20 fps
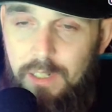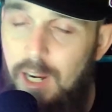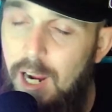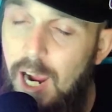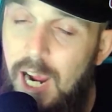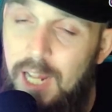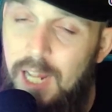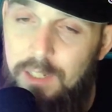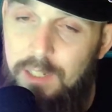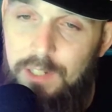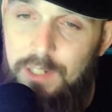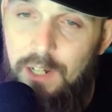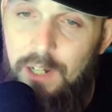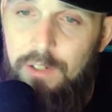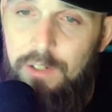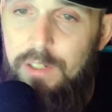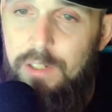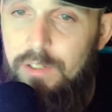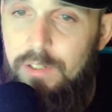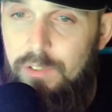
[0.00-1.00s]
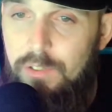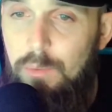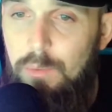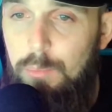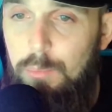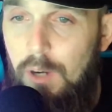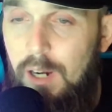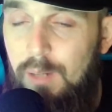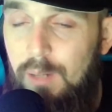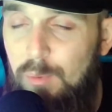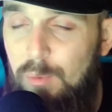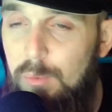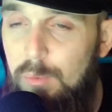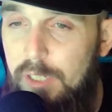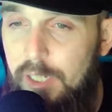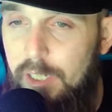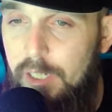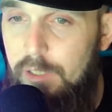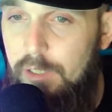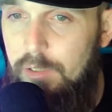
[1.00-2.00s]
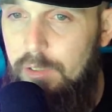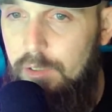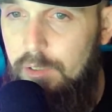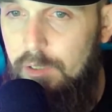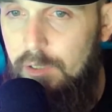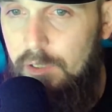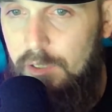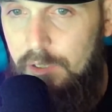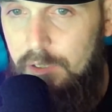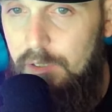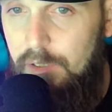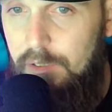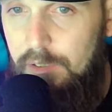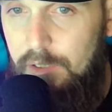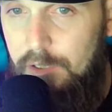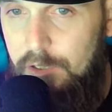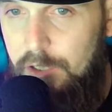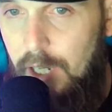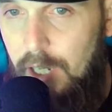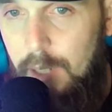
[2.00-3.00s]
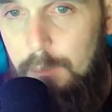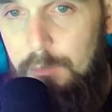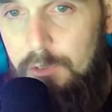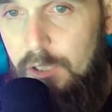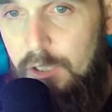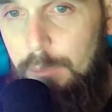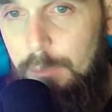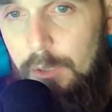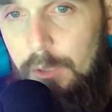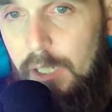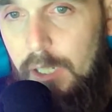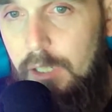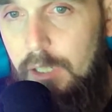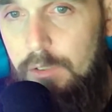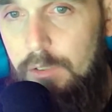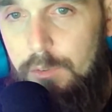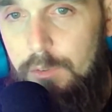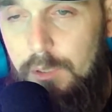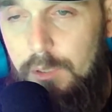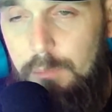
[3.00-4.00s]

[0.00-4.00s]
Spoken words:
I highly doubt it is. He'll probably get the job somewhere else.